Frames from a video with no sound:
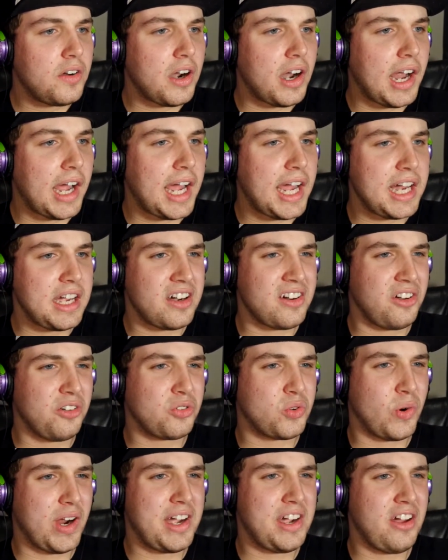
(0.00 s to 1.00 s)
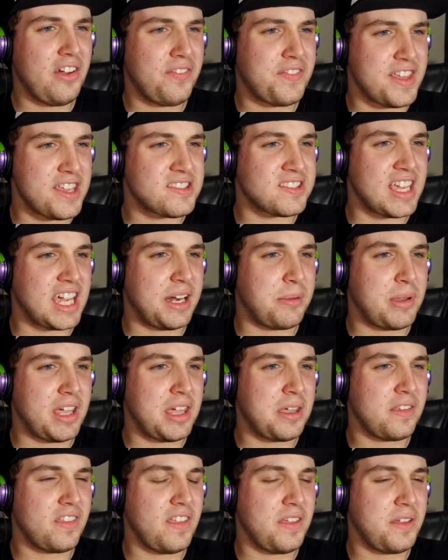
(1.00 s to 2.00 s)
I don't quite know this
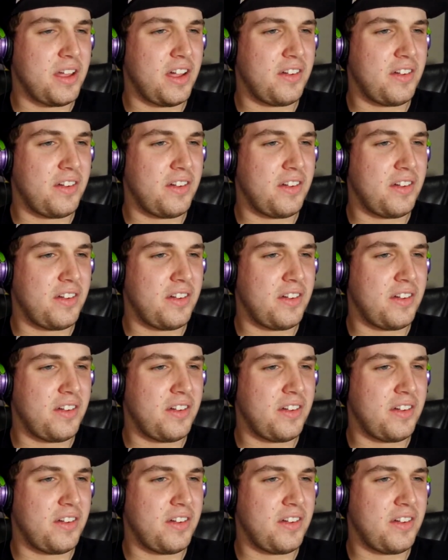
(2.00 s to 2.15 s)
anime.